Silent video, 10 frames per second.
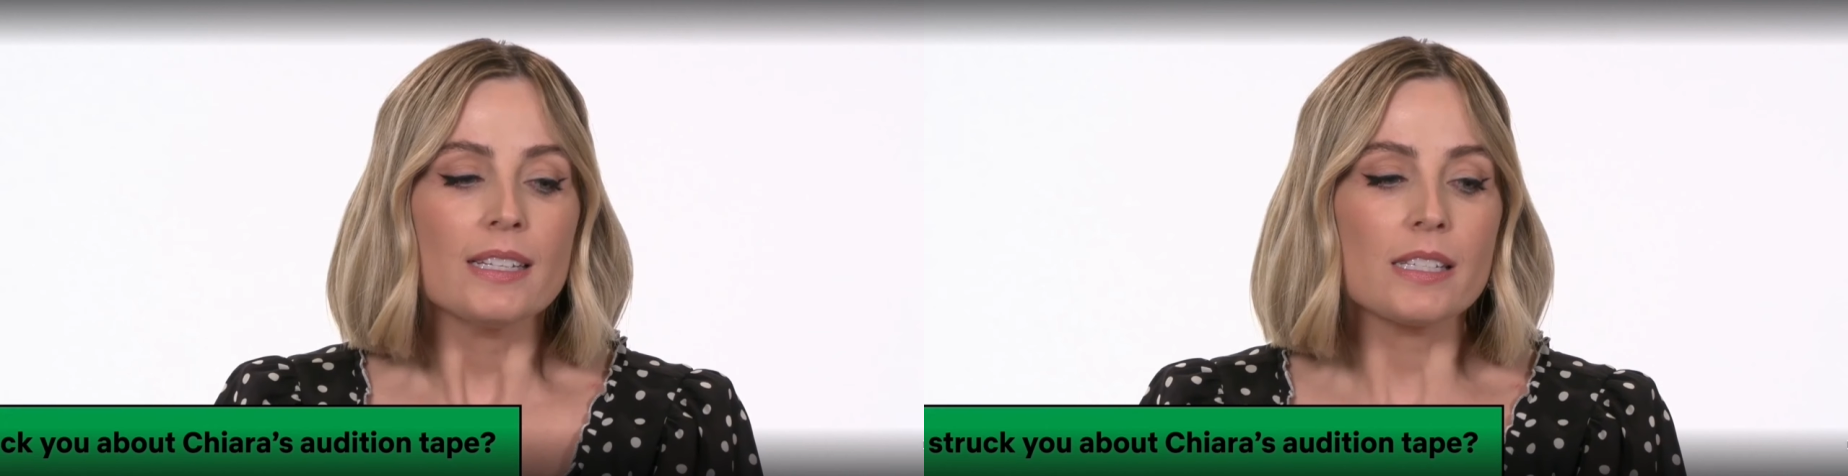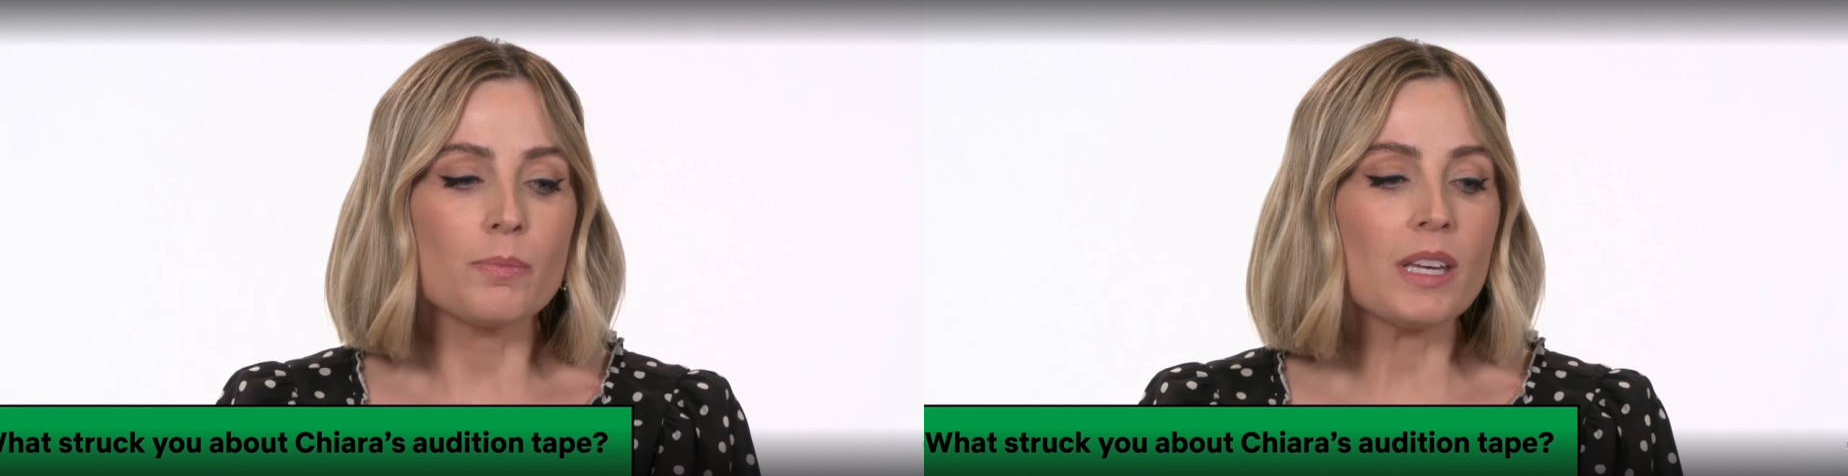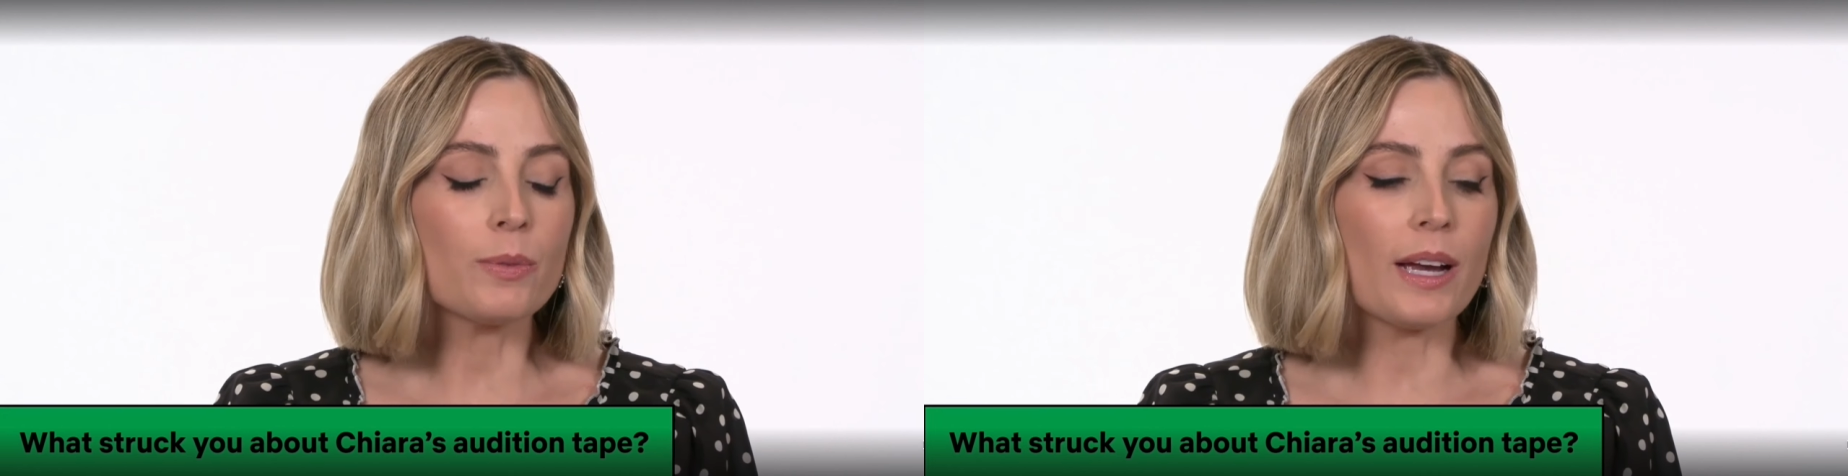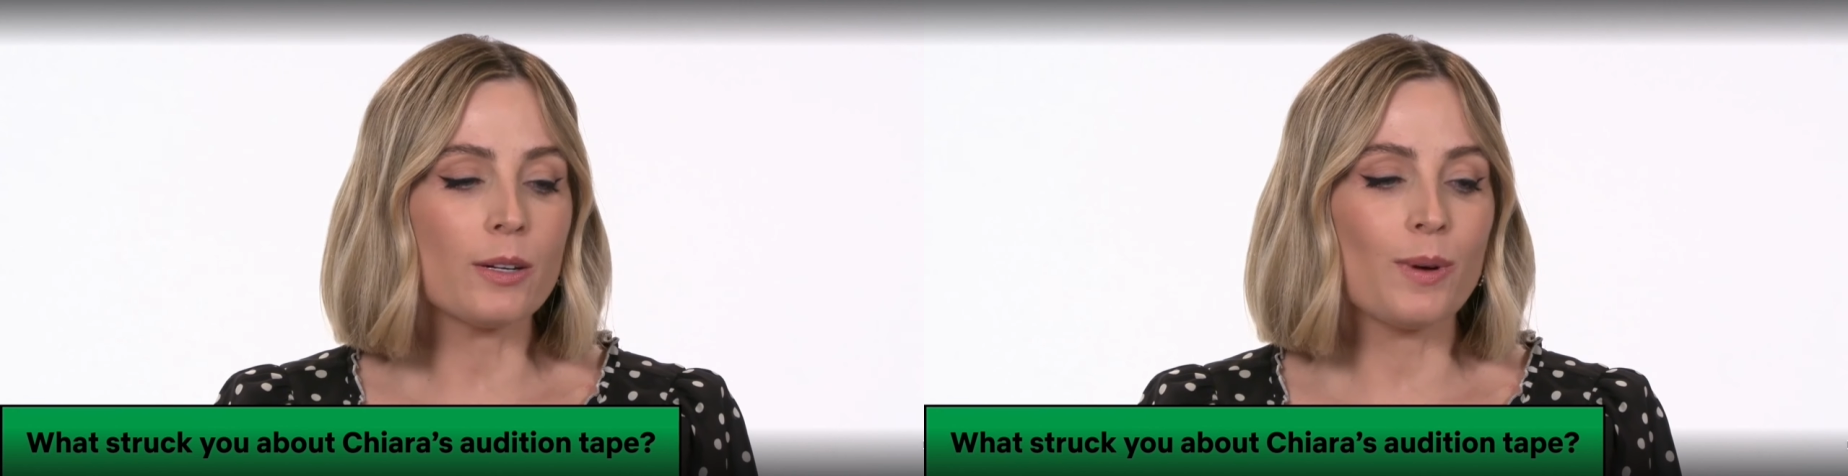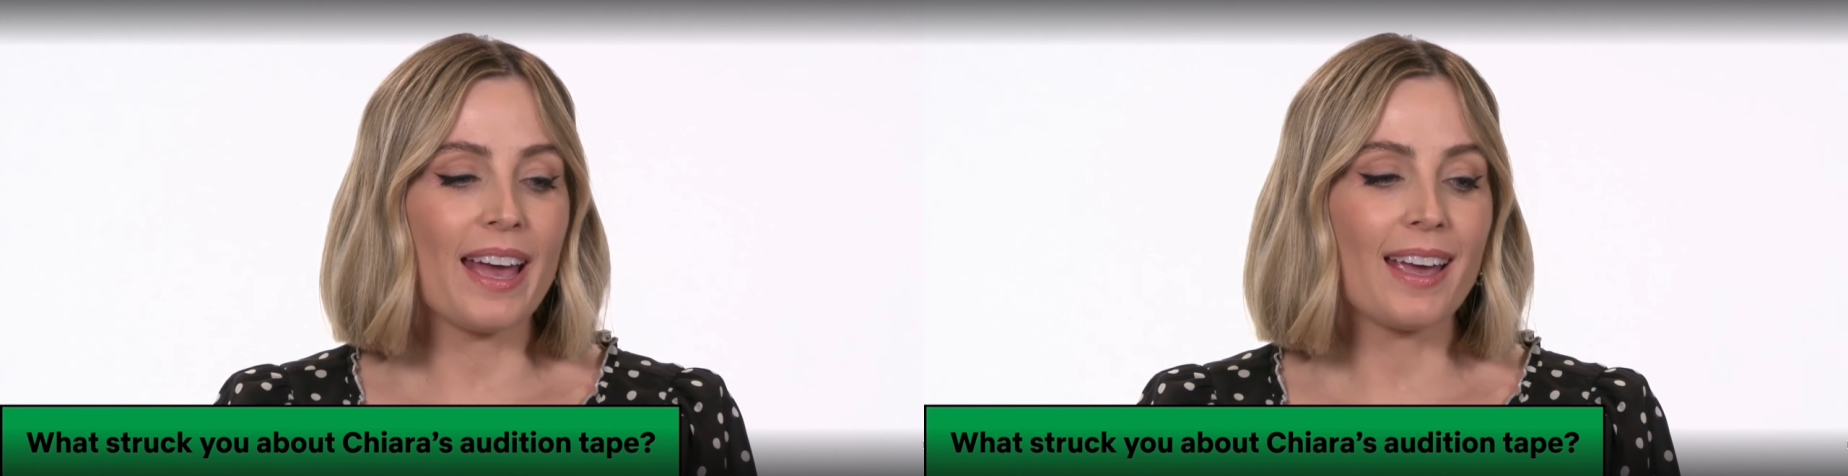Yeah. To me,
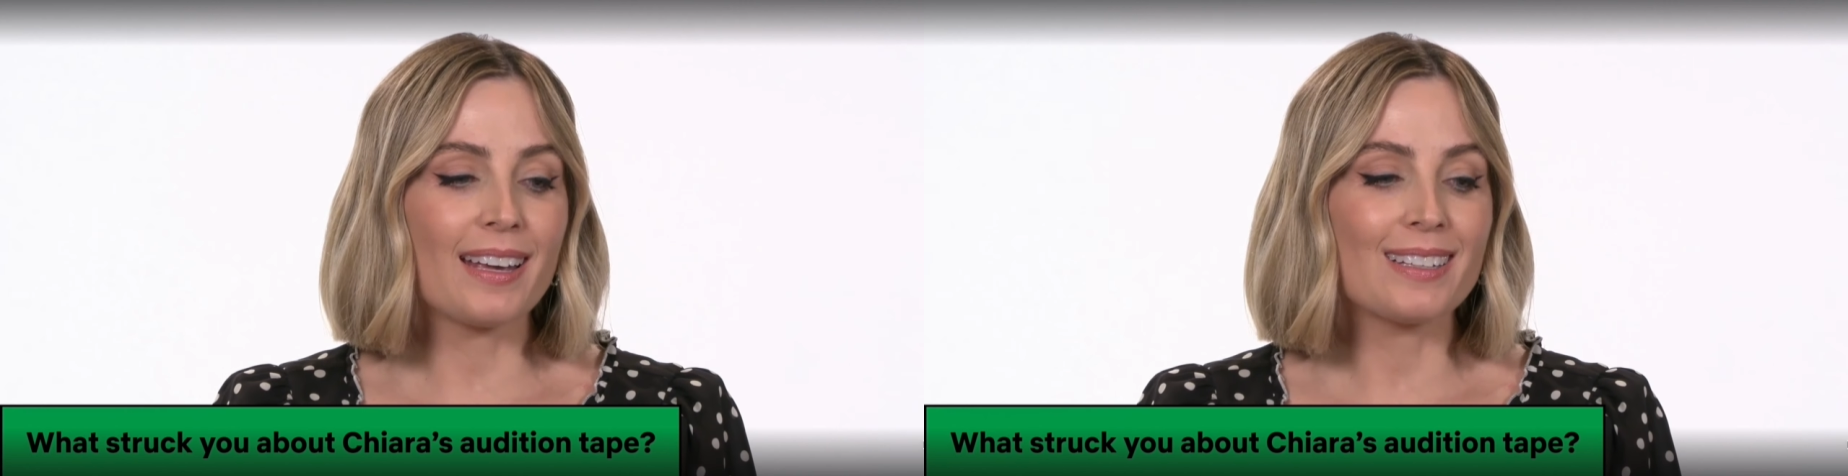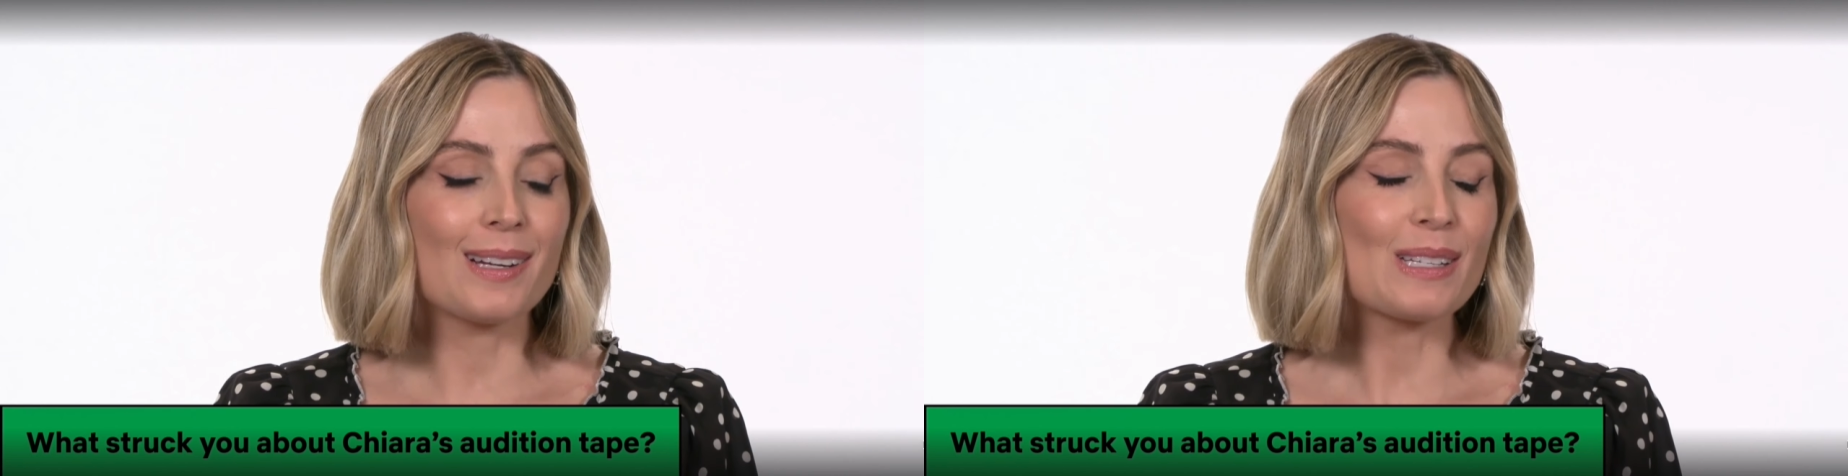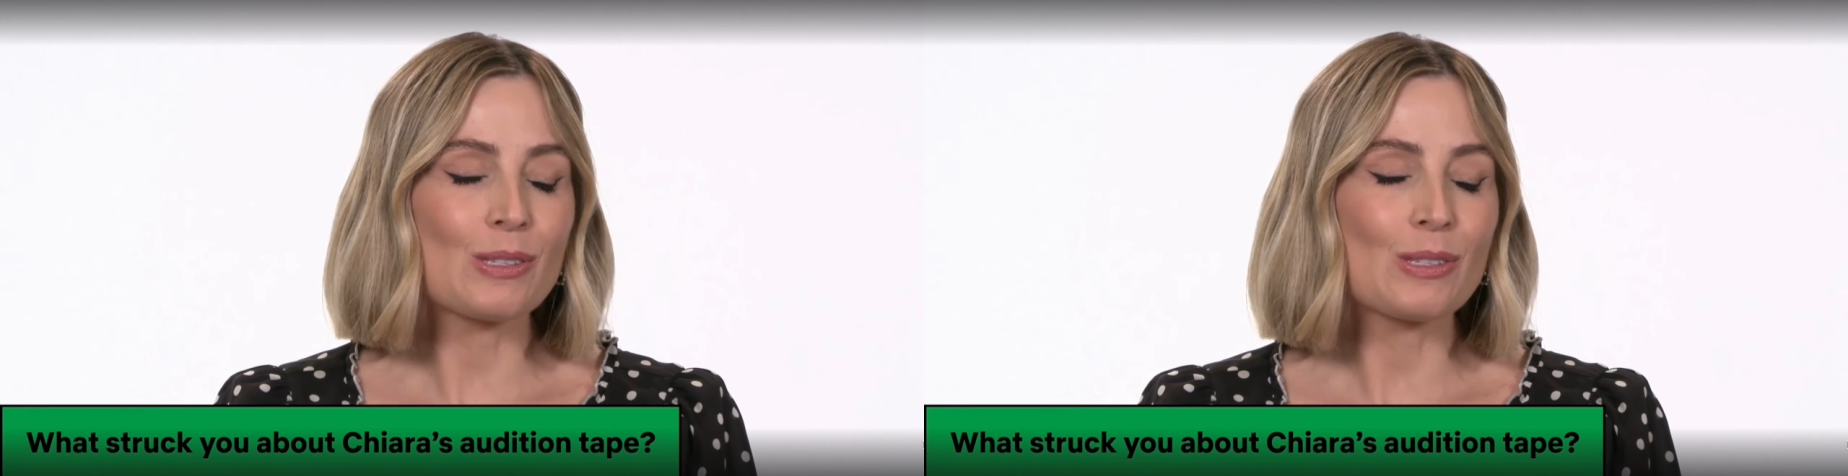right away,